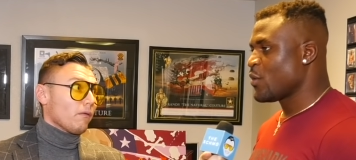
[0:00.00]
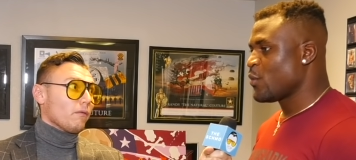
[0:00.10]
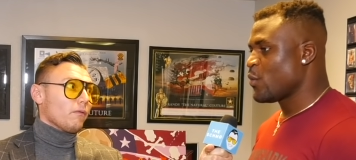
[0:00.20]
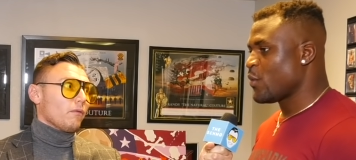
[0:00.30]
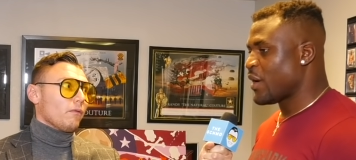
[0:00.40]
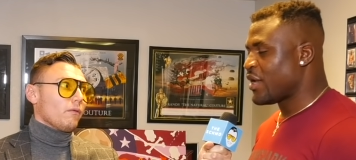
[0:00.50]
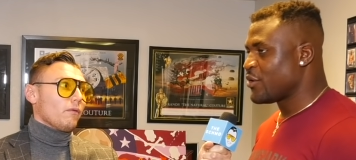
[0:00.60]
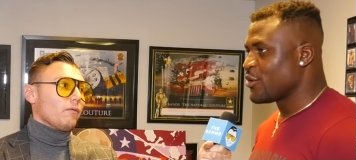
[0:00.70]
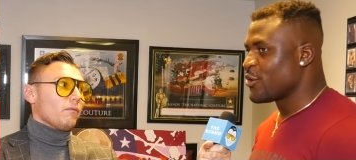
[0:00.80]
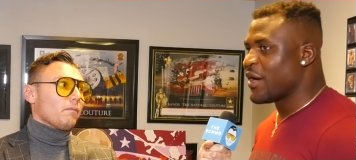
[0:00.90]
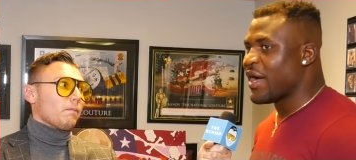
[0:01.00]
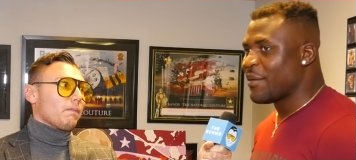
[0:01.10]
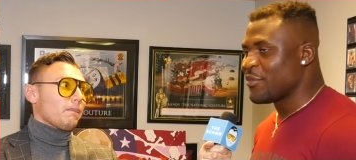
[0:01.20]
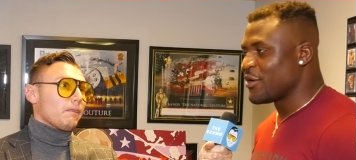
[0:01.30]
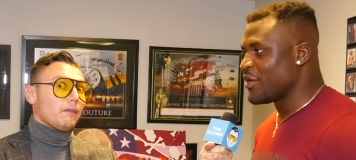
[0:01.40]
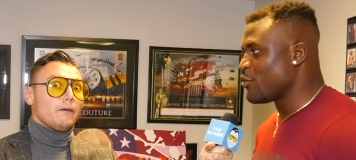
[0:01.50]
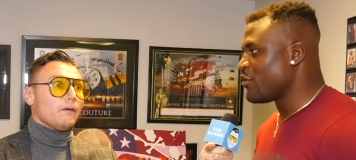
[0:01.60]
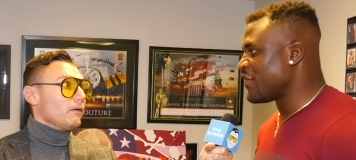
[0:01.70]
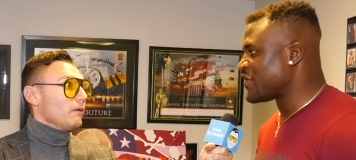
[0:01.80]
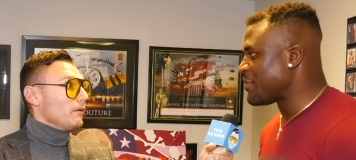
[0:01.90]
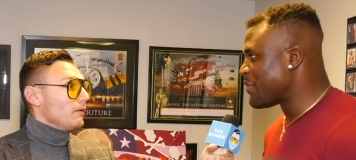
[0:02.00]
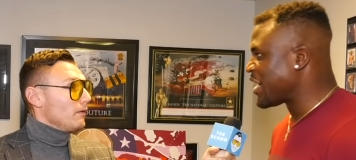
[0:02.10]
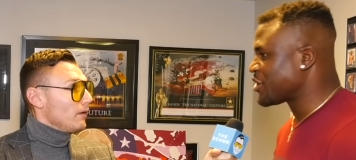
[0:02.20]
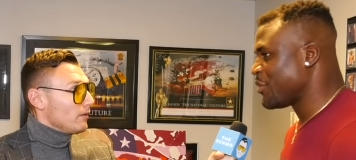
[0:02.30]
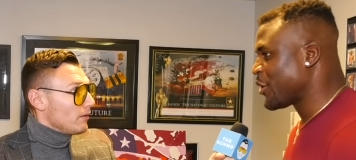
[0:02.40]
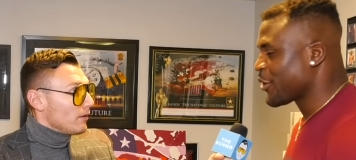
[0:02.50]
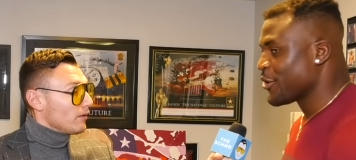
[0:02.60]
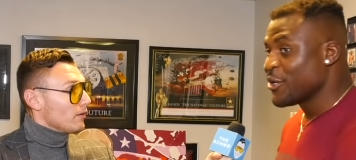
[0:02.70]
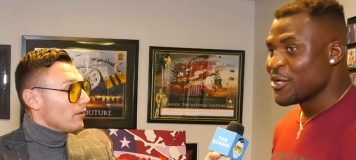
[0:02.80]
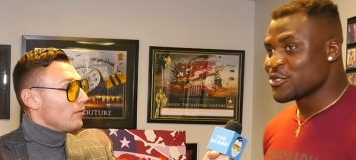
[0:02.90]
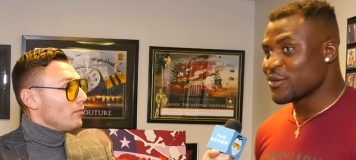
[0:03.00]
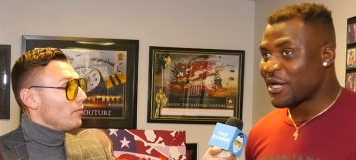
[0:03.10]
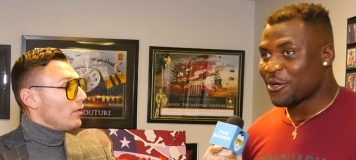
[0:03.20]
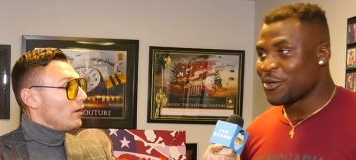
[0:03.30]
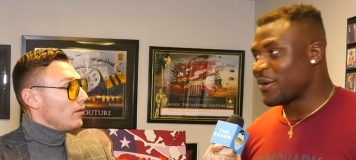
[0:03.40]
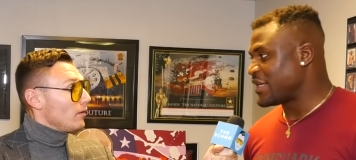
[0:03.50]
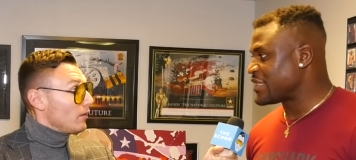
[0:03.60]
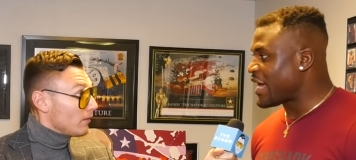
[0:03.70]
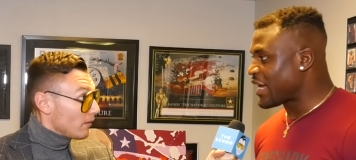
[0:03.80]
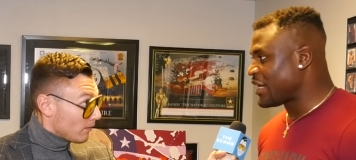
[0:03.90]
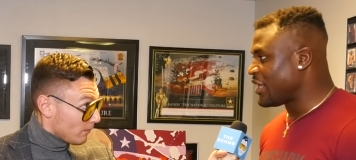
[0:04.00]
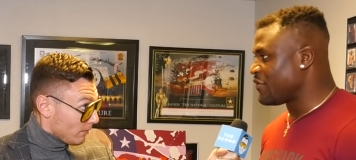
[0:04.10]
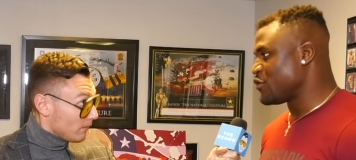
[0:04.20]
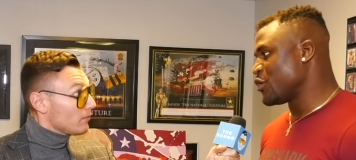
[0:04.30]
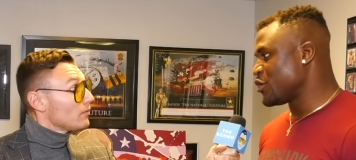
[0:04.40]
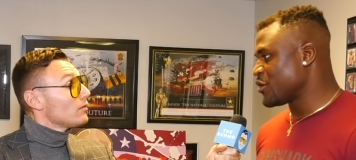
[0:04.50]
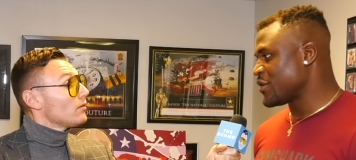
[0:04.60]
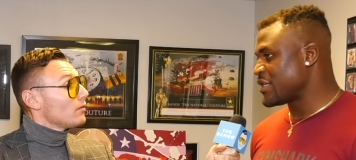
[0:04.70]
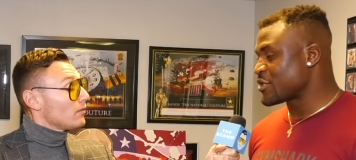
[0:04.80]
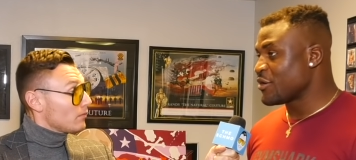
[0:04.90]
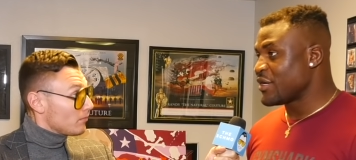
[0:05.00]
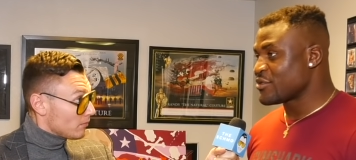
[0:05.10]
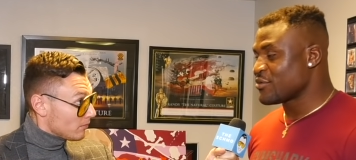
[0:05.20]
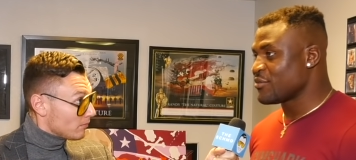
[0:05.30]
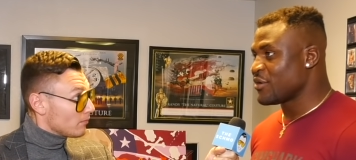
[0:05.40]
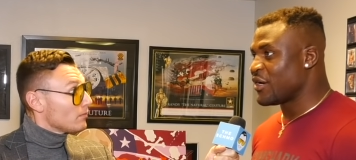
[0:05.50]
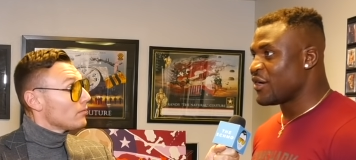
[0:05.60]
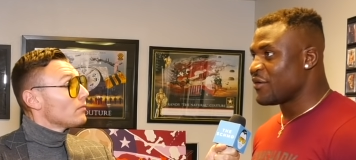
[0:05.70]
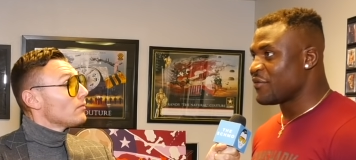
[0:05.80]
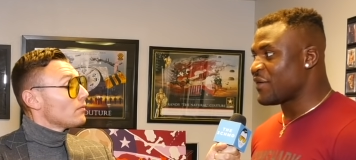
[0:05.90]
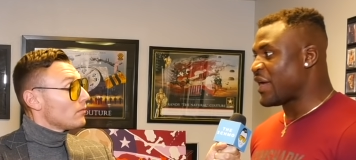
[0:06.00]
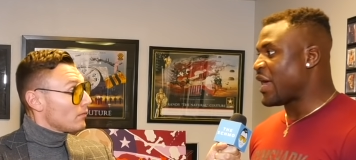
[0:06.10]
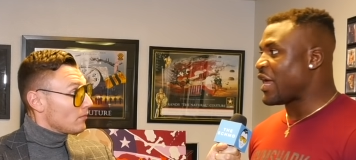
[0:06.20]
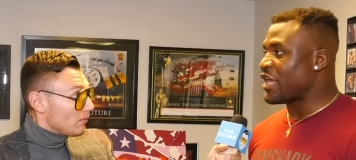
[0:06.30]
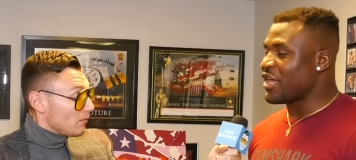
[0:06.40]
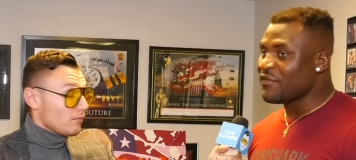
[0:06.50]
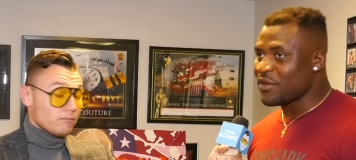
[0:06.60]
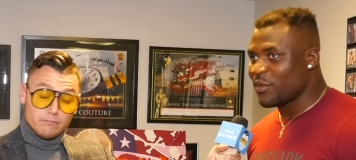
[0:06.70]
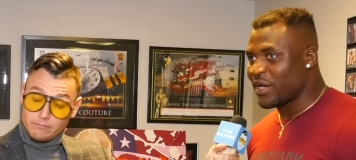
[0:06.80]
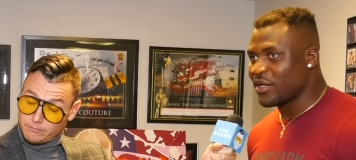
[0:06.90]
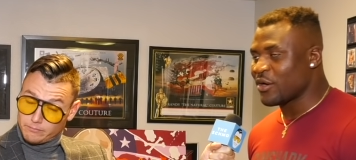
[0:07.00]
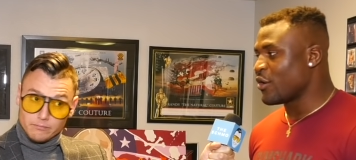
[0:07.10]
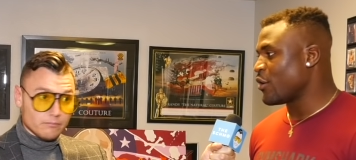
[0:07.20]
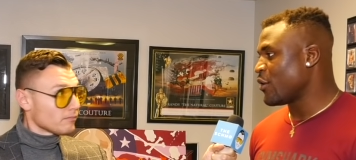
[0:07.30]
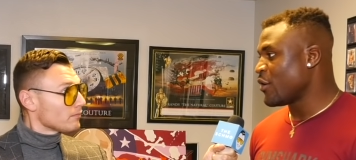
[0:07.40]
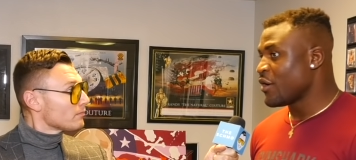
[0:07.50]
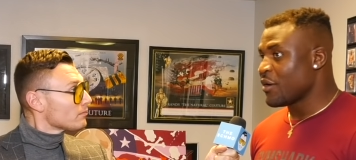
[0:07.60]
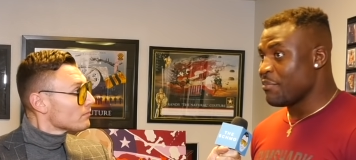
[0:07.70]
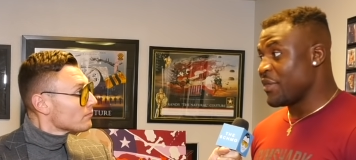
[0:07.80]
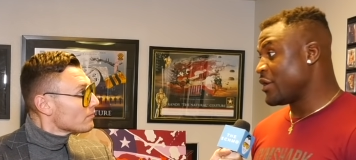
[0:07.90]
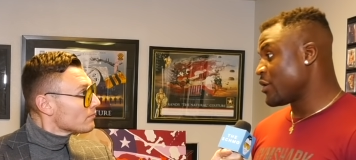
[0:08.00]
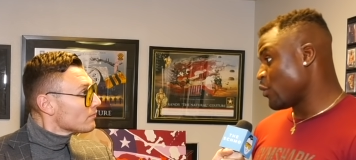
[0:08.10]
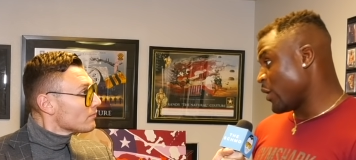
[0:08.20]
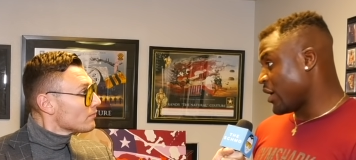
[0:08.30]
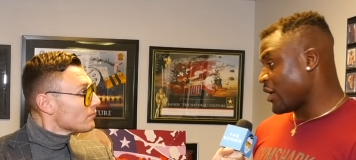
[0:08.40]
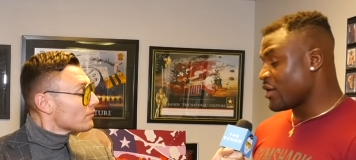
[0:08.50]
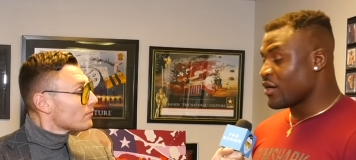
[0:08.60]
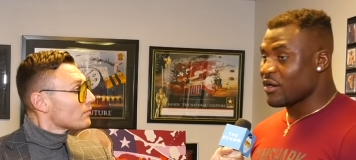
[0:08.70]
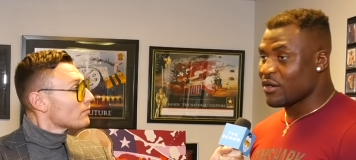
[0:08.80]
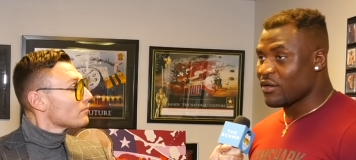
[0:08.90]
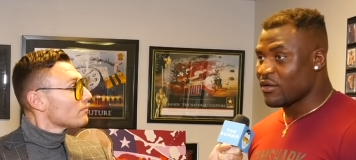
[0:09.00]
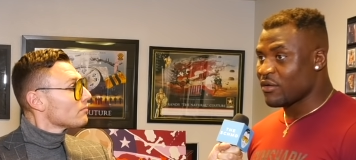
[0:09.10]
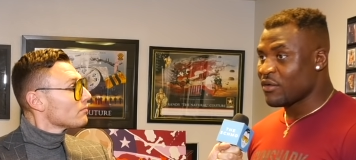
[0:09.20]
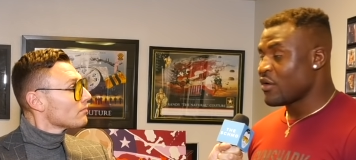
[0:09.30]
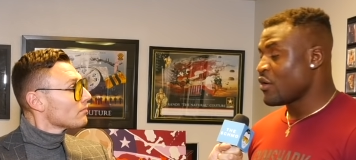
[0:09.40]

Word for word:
Speaker 1: Well, you know, I'm not a U F C matchmaker, so I don't know exactly if John Jones is going to uh, fight at heavyweight or middleweight or